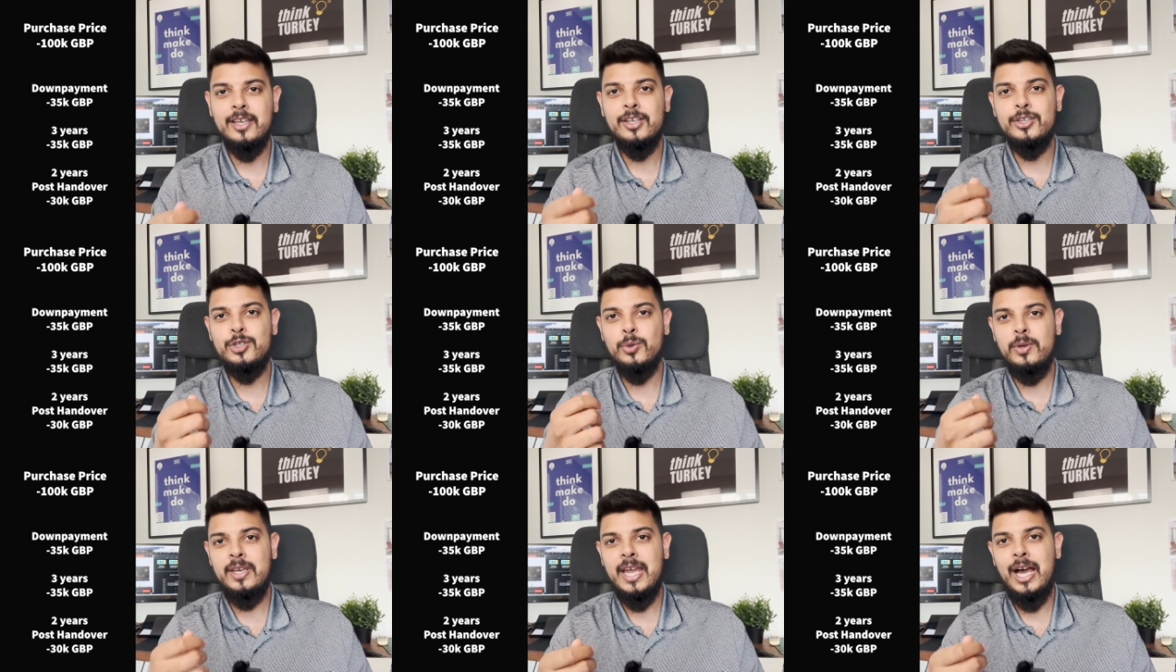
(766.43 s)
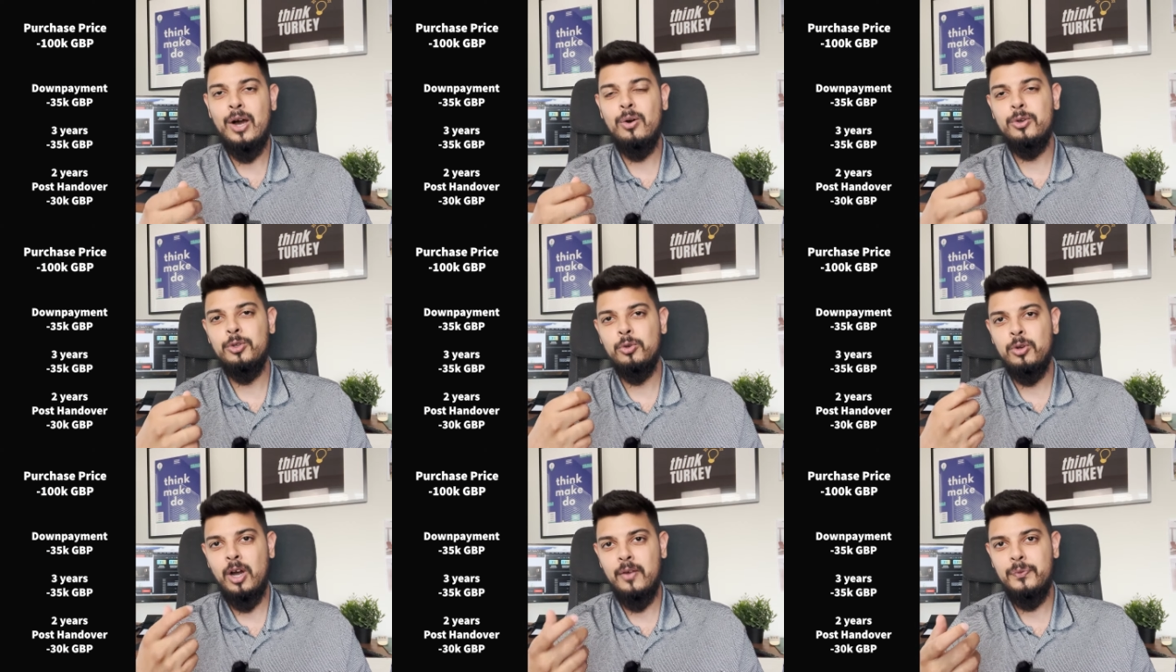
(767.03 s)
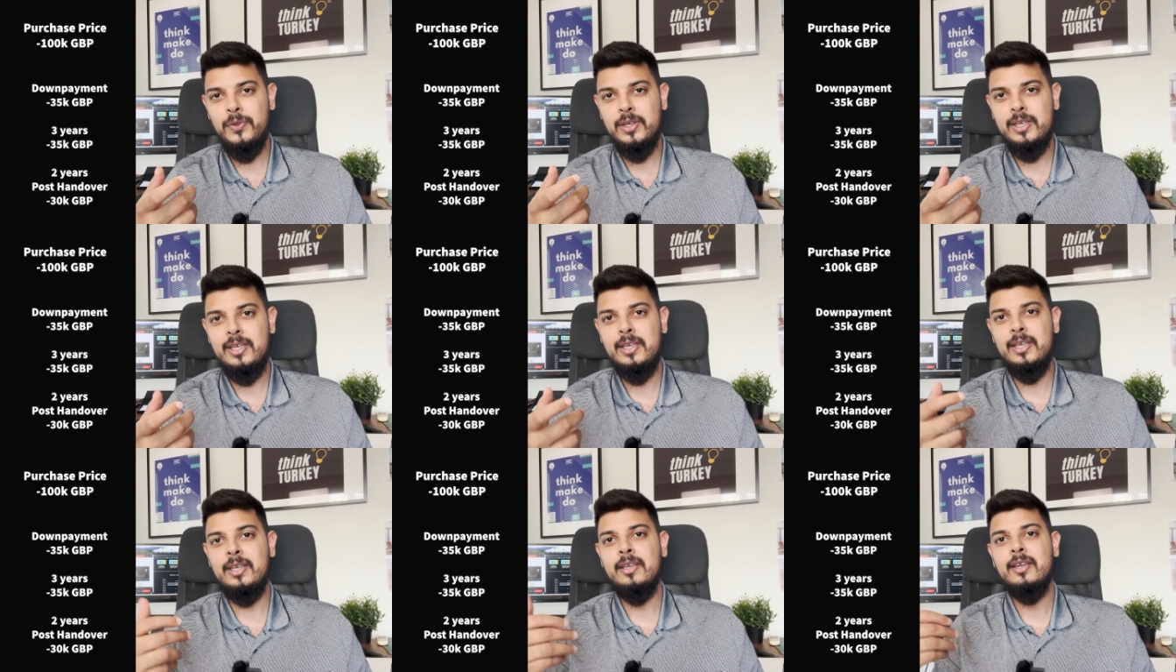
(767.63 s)
So now you got the
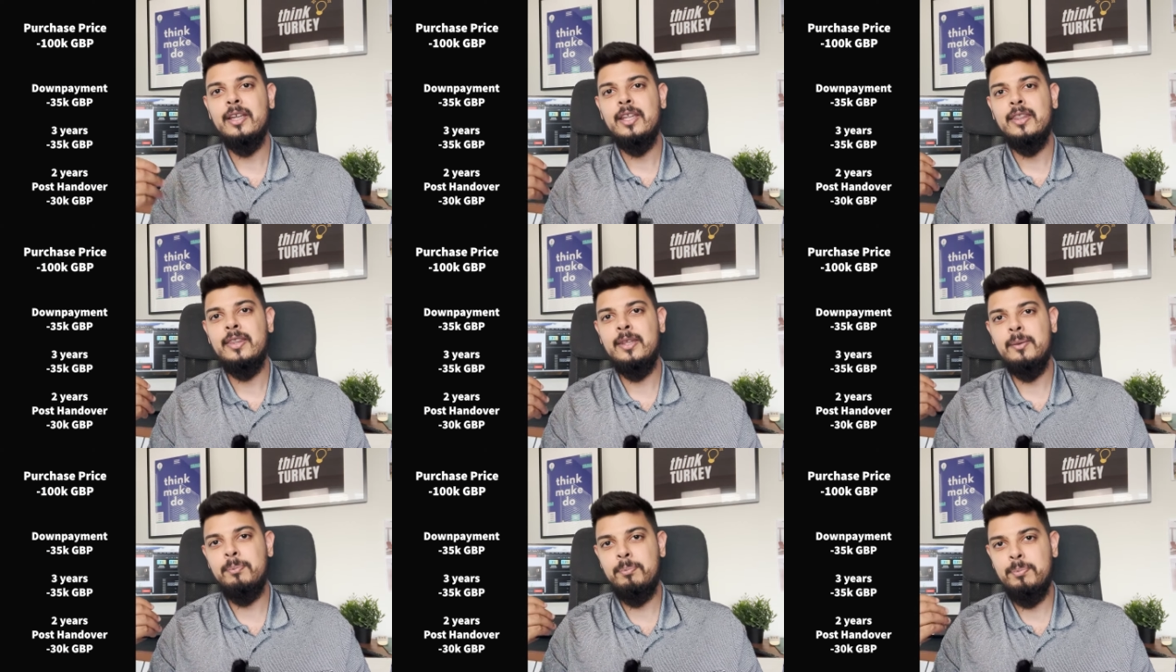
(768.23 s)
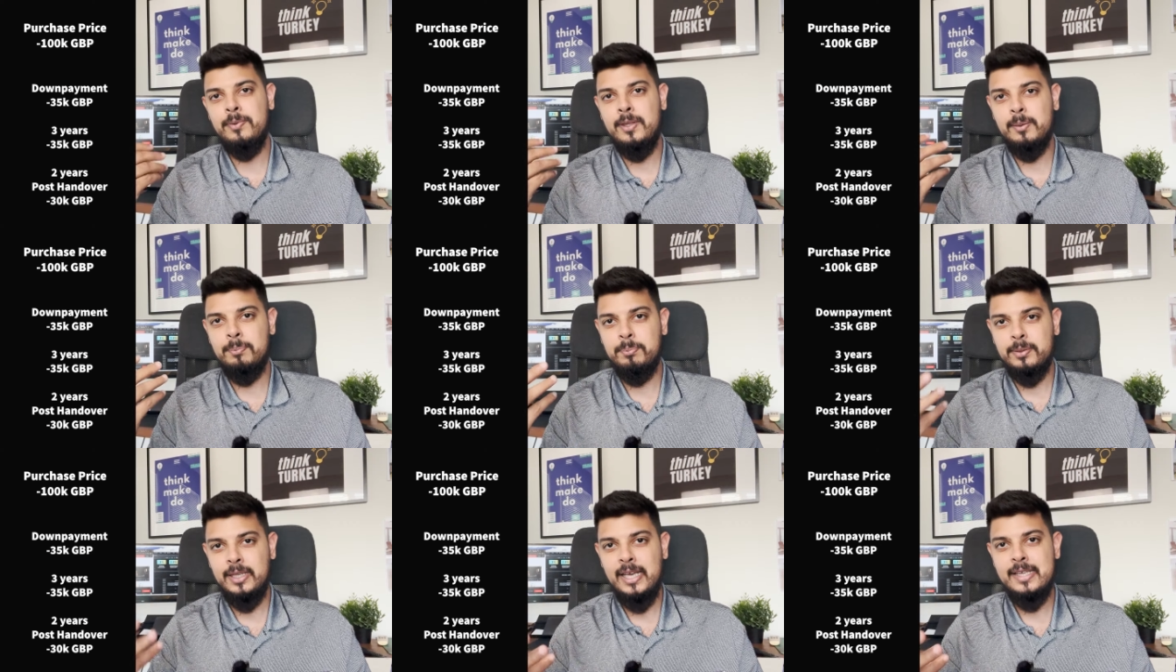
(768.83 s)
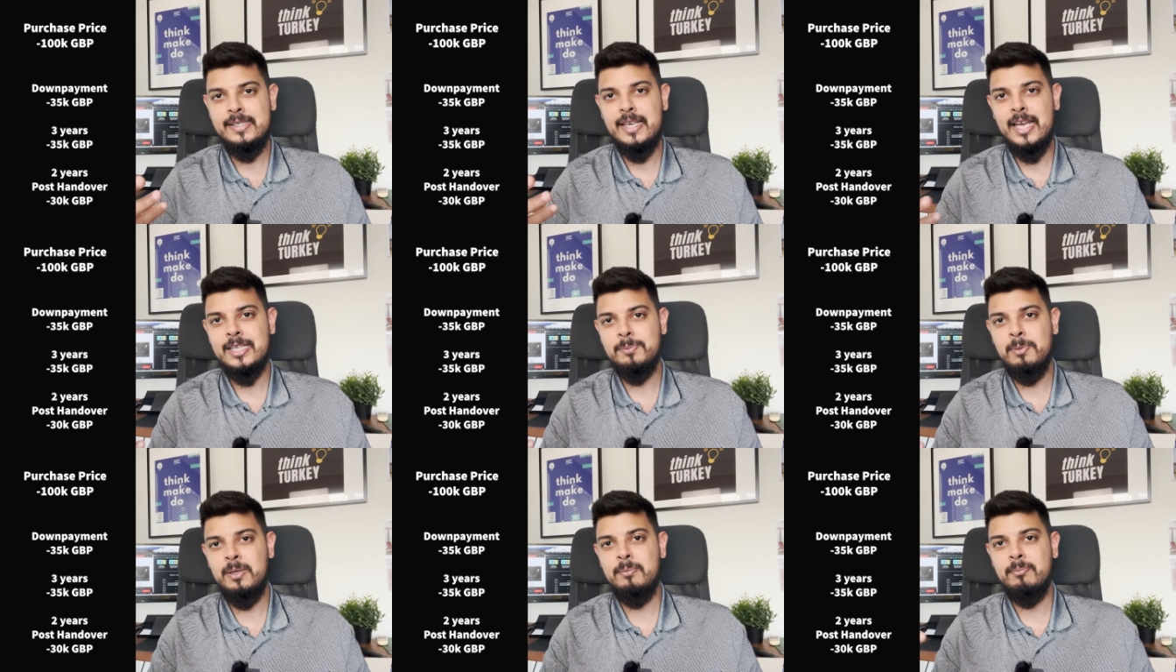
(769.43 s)
key, the, the place has
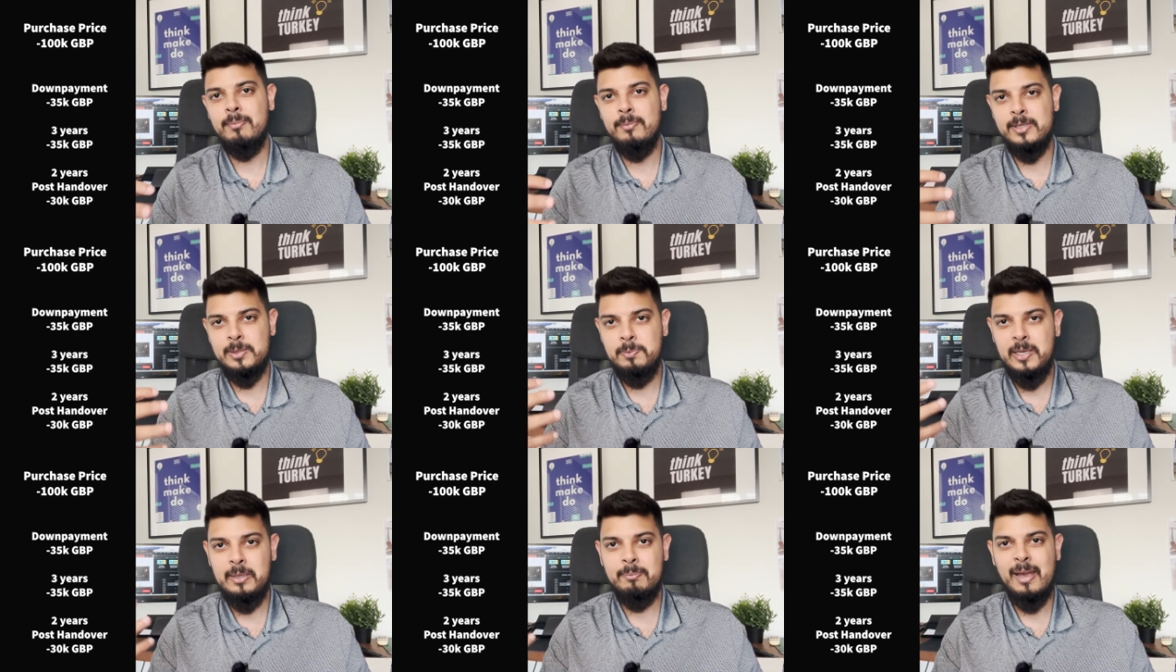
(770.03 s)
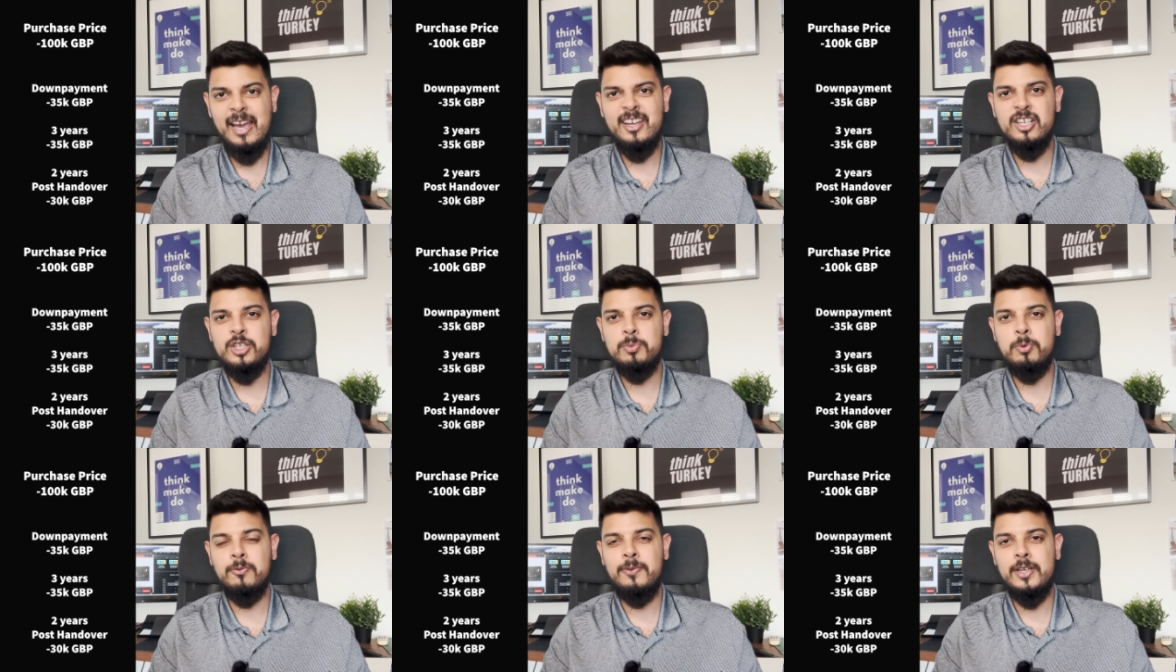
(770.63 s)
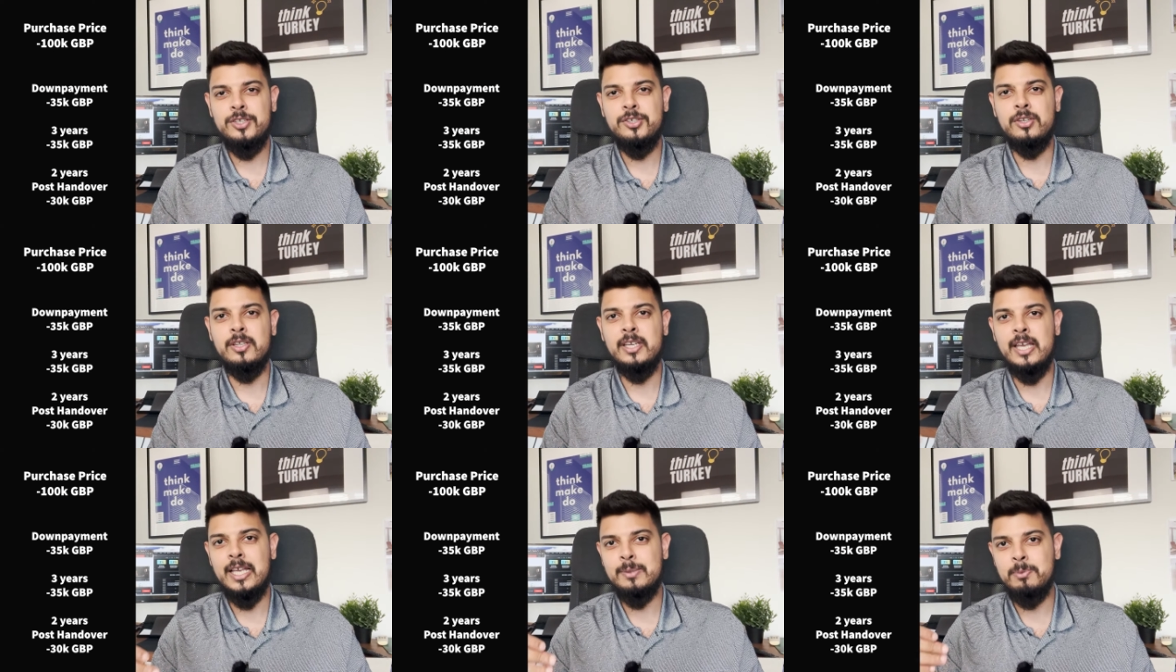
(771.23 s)
been, is being managed
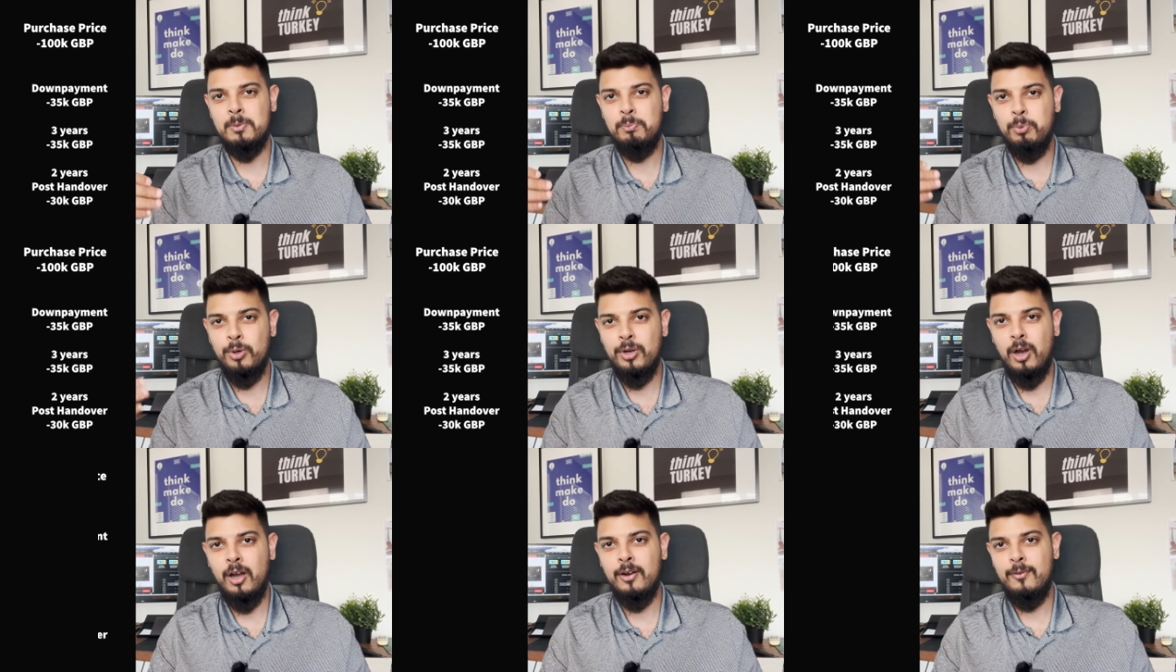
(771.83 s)
professionally, it has been put on